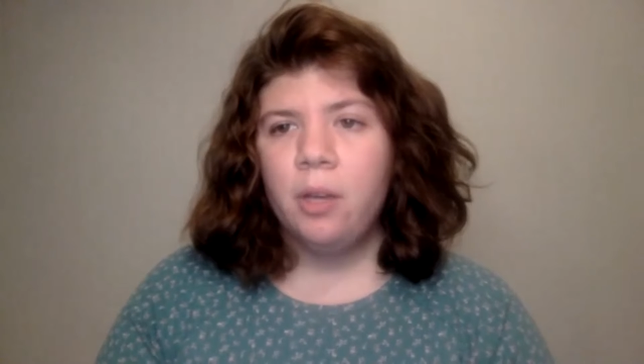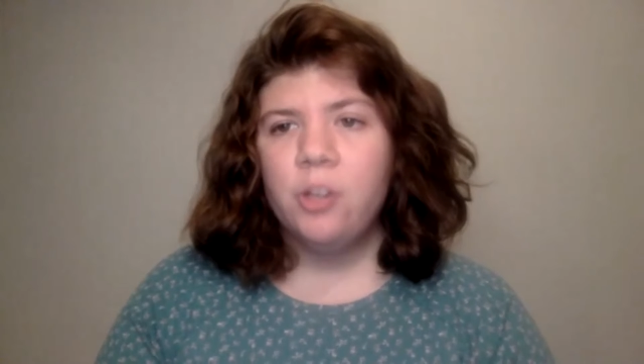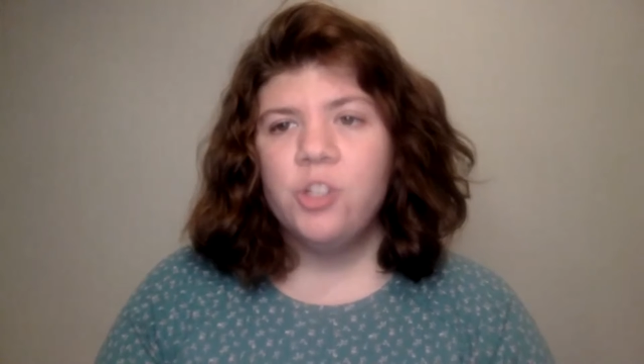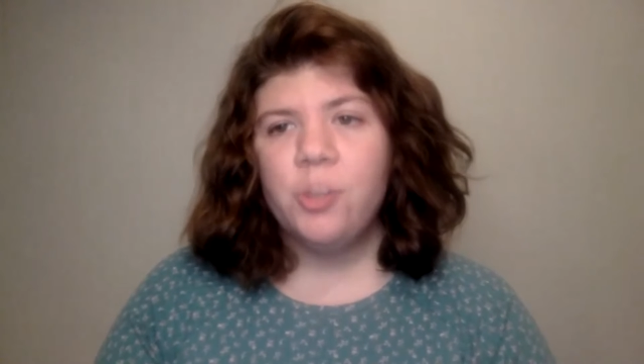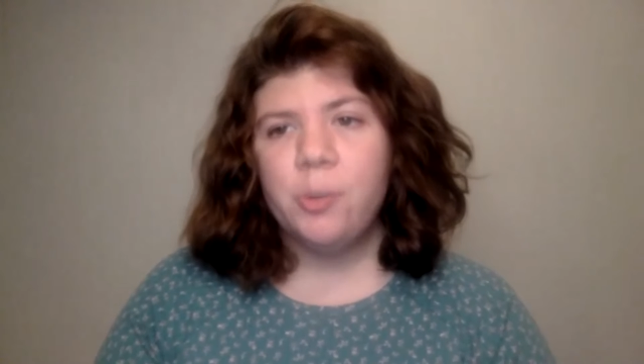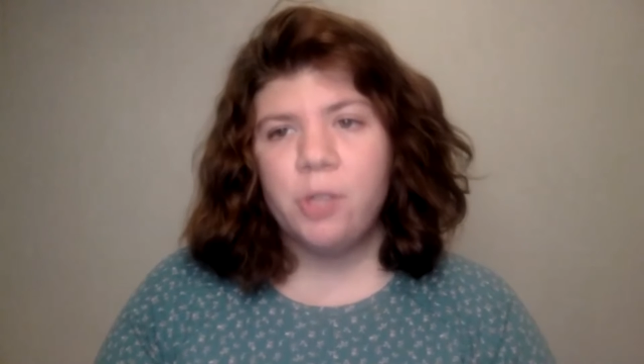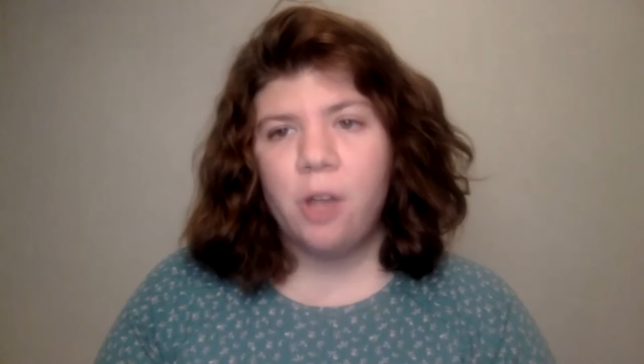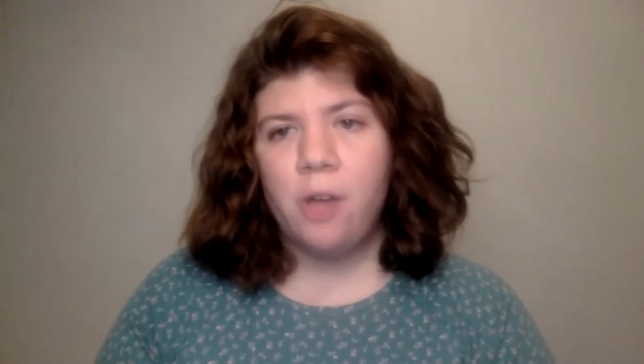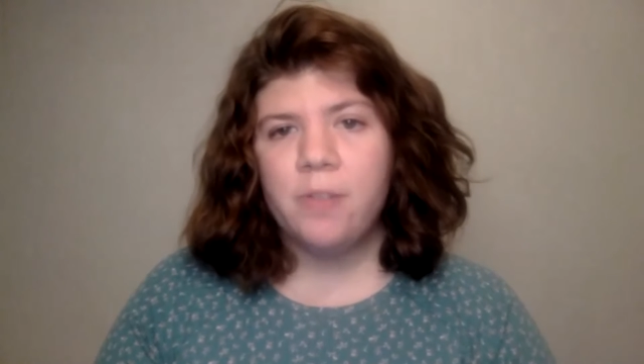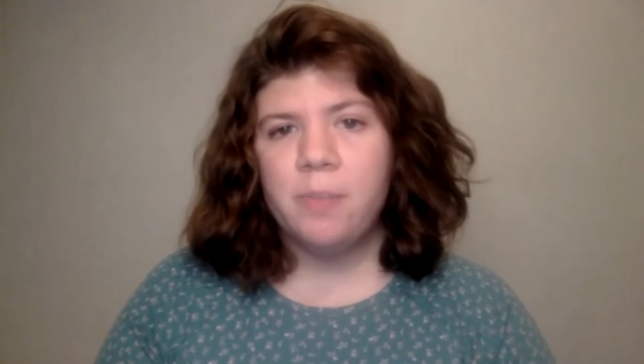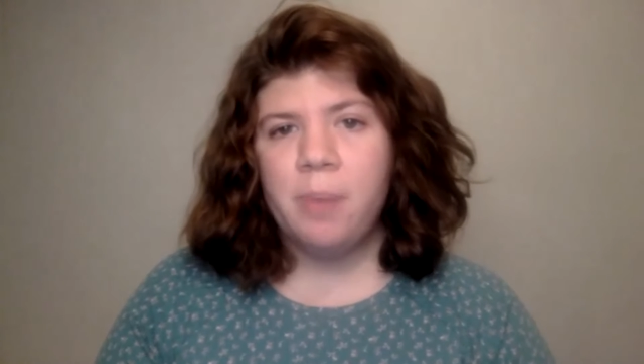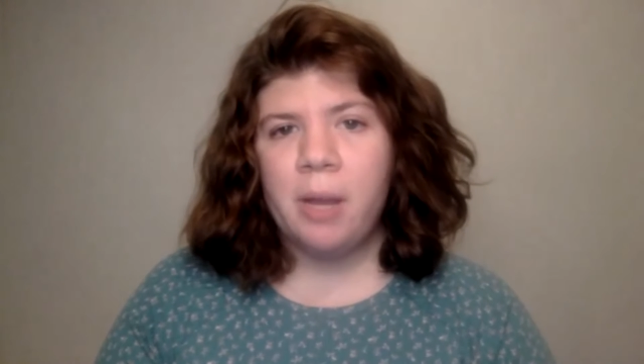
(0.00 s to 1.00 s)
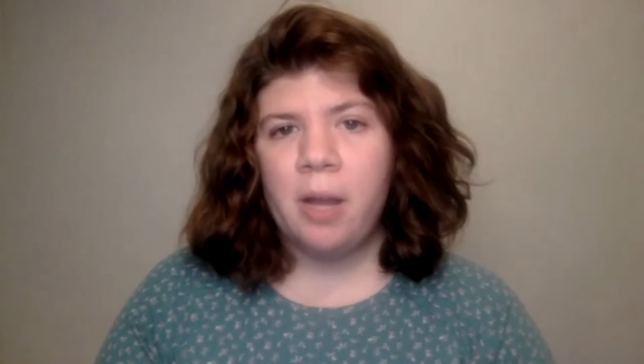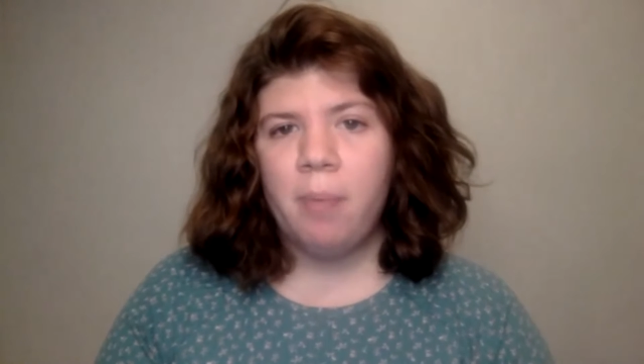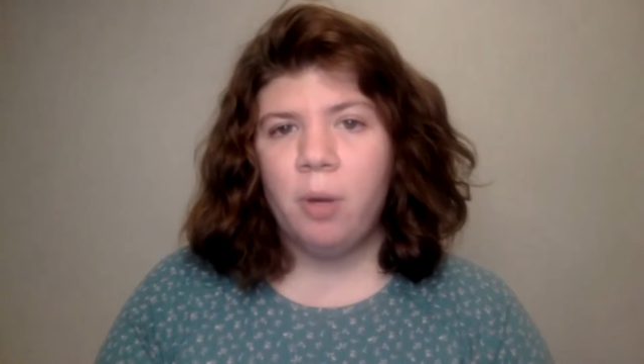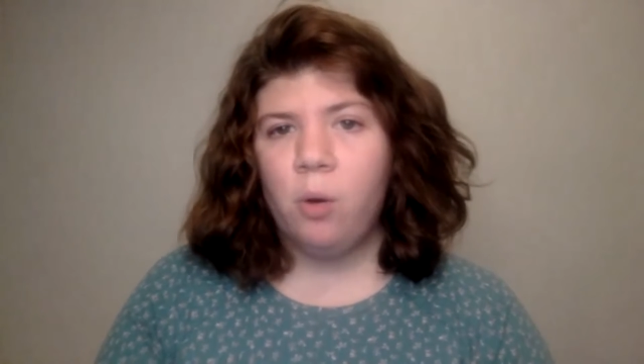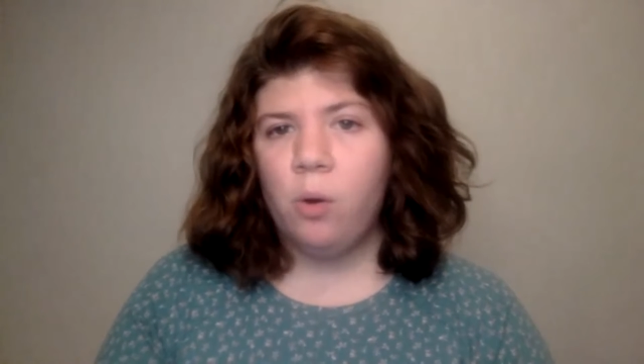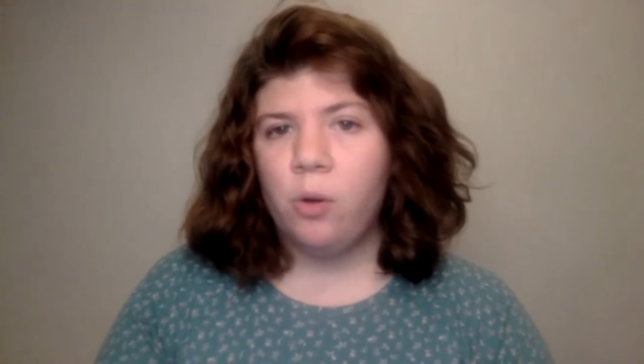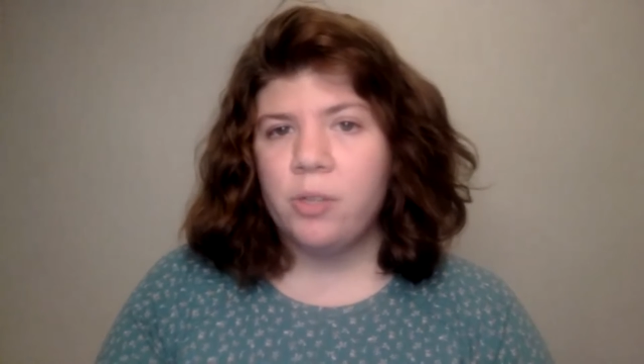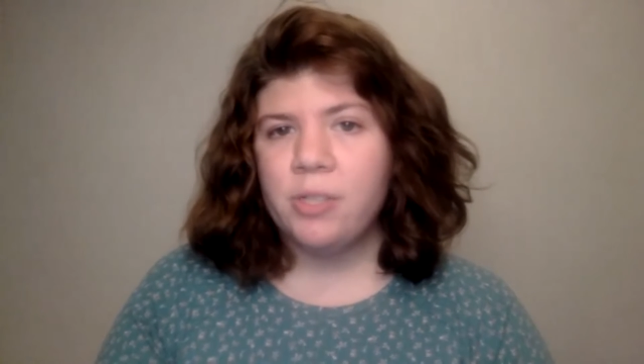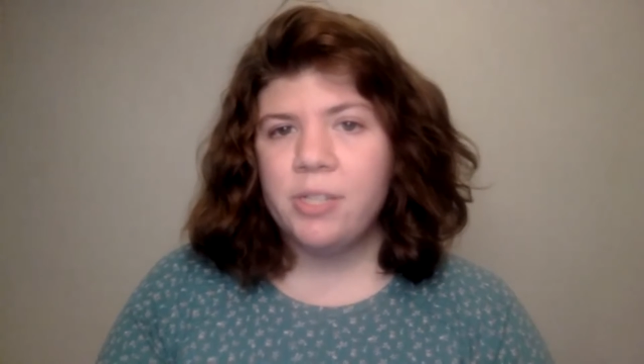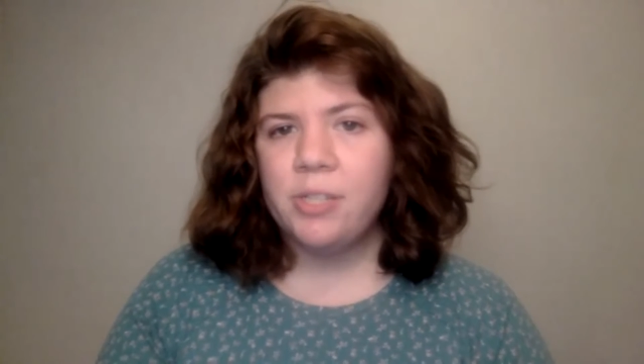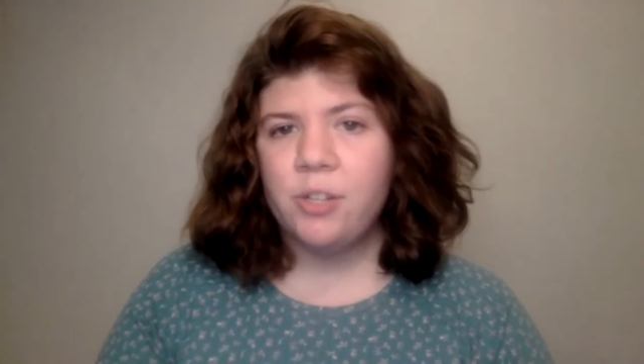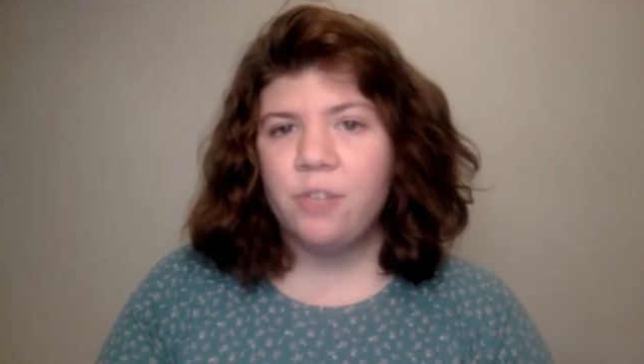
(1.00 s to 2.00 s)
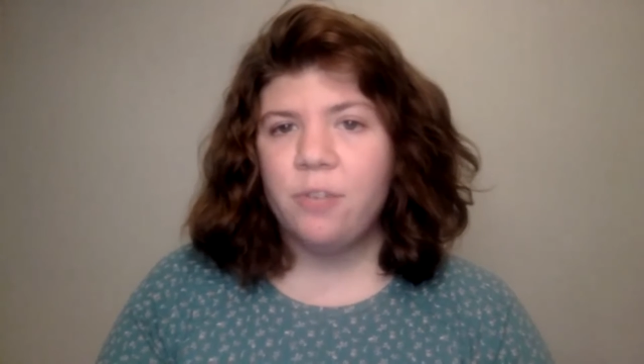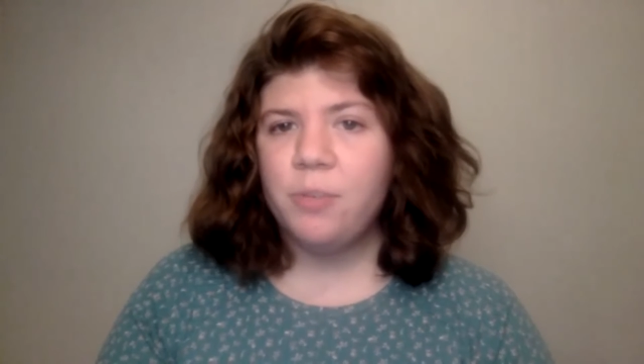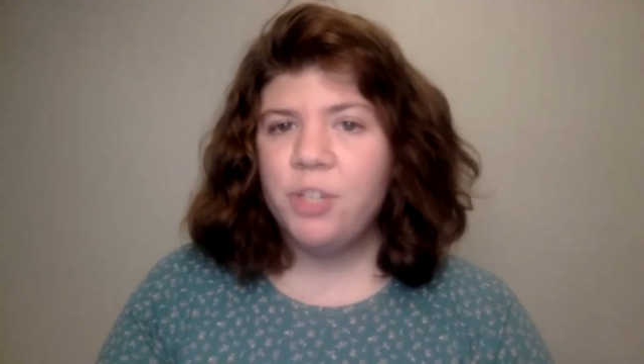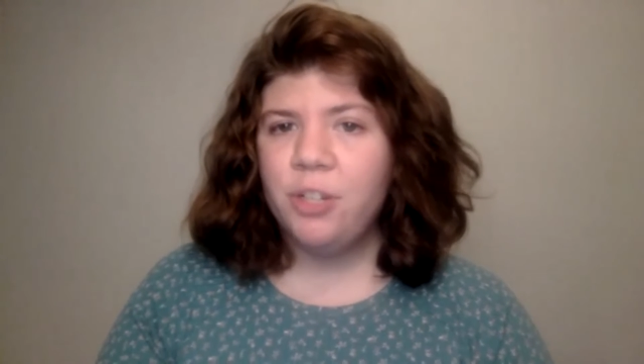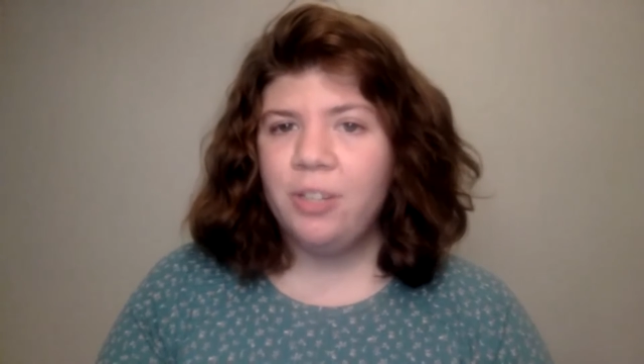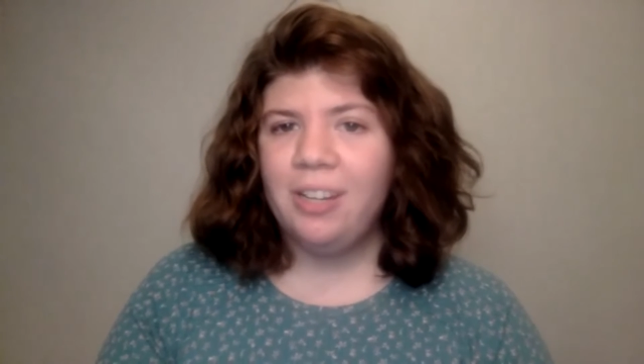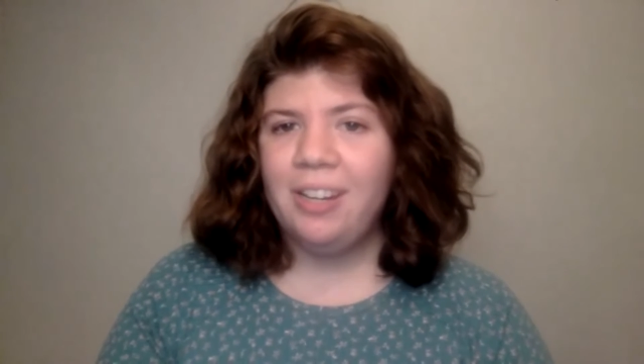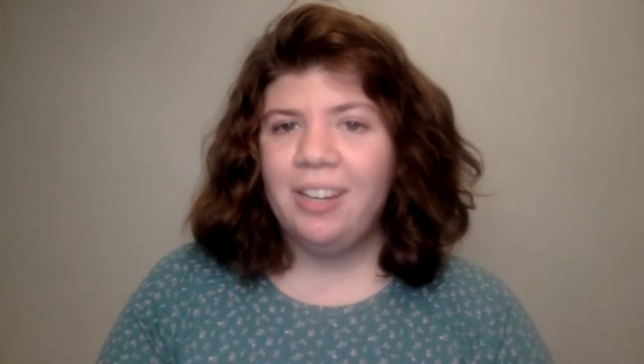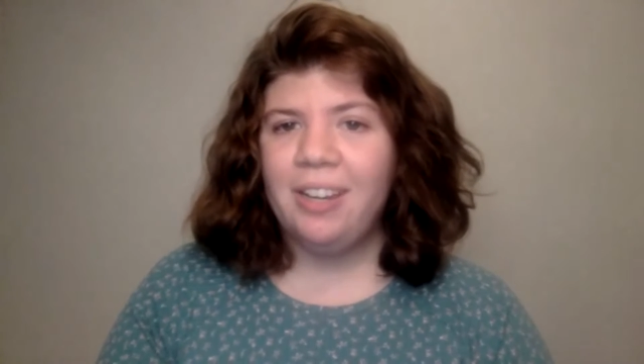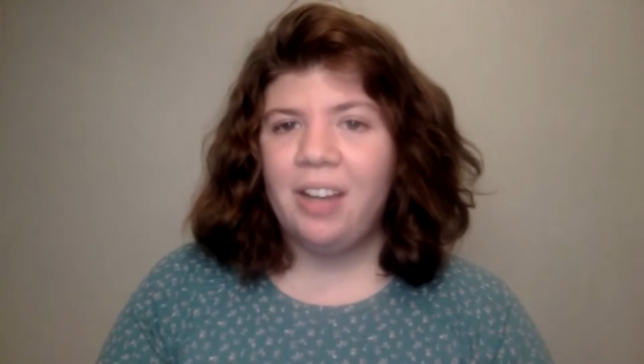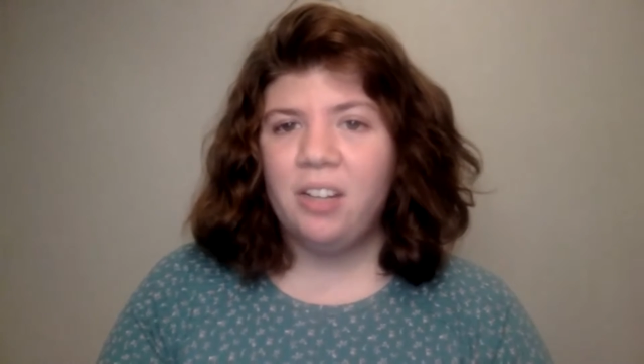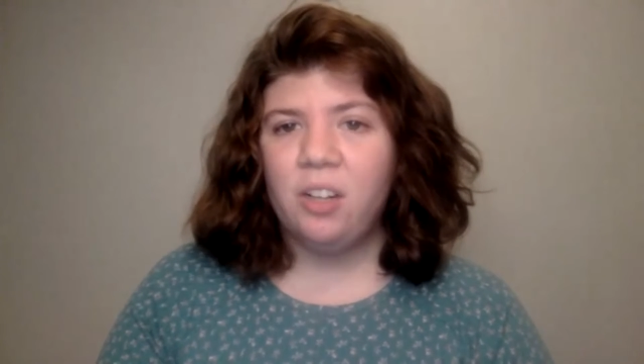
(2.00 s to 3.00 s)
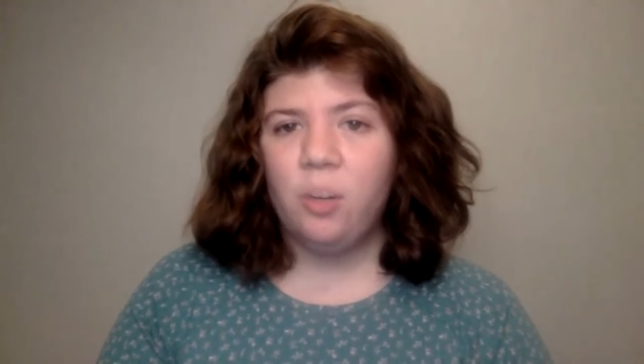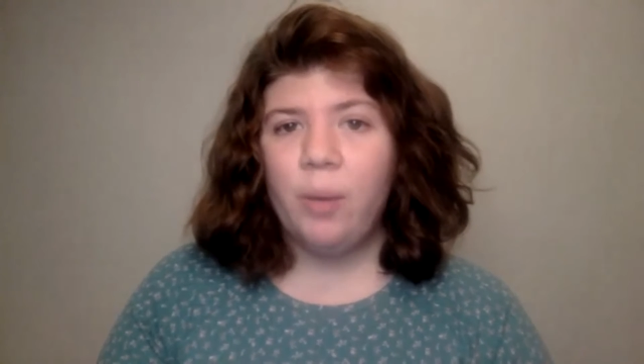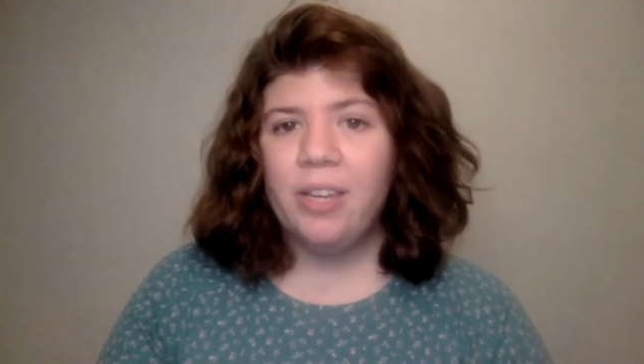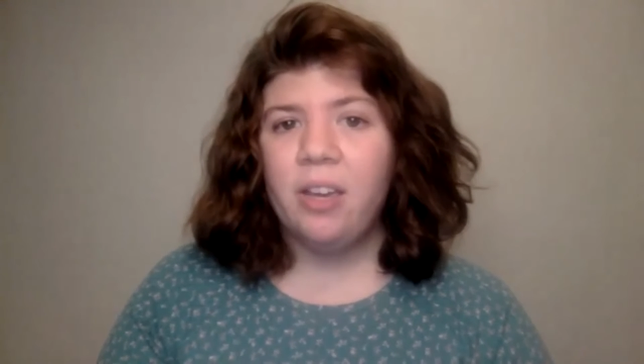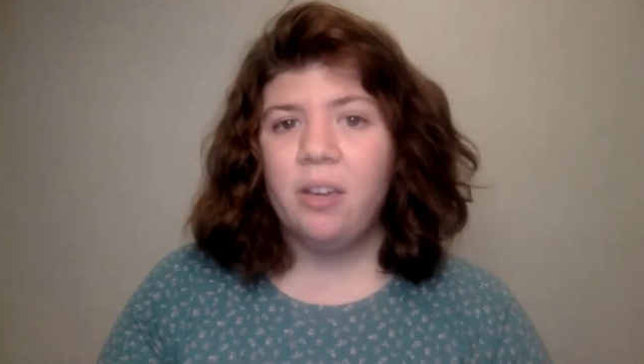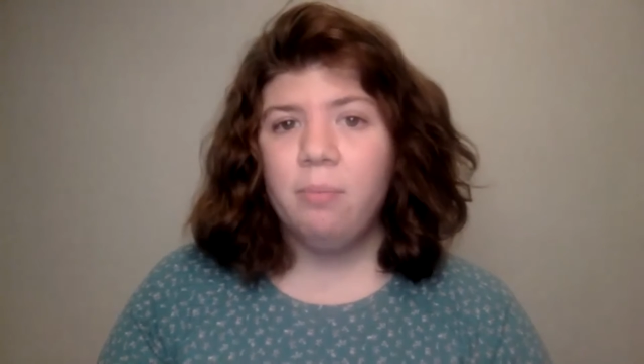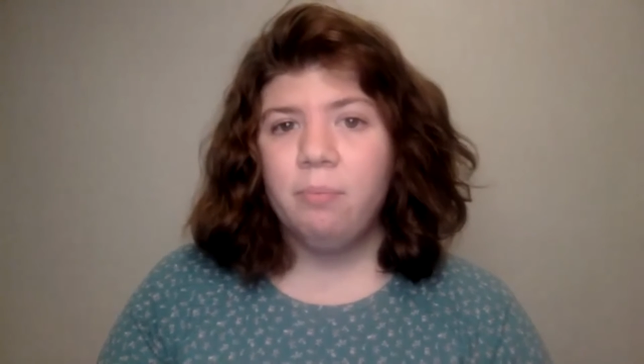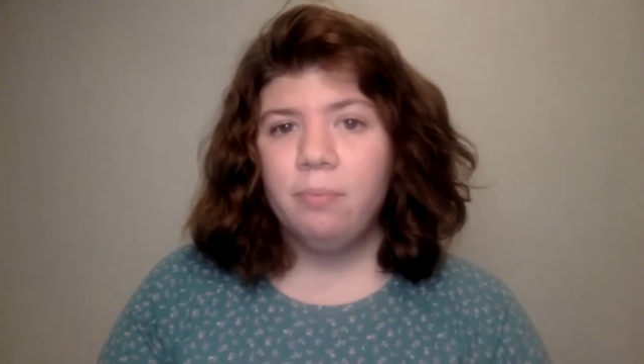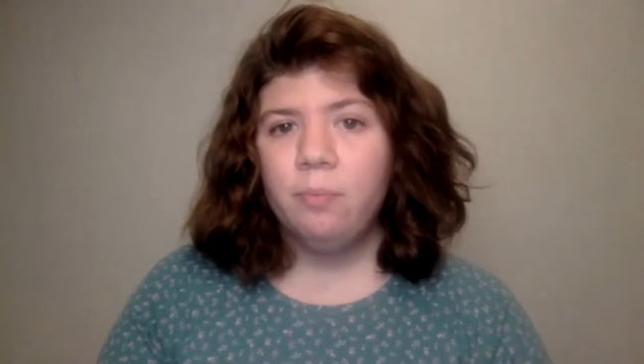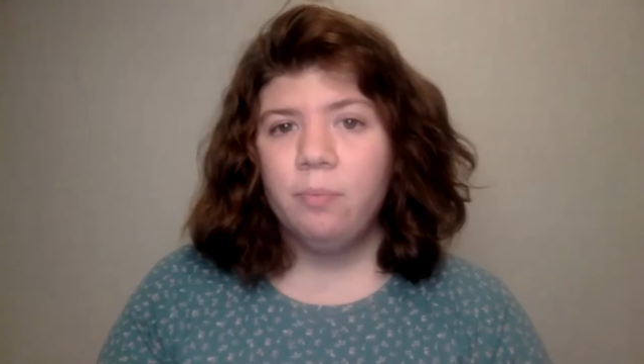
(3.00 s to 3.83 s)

She was off to pick up our older sister from cheerleading at an away game.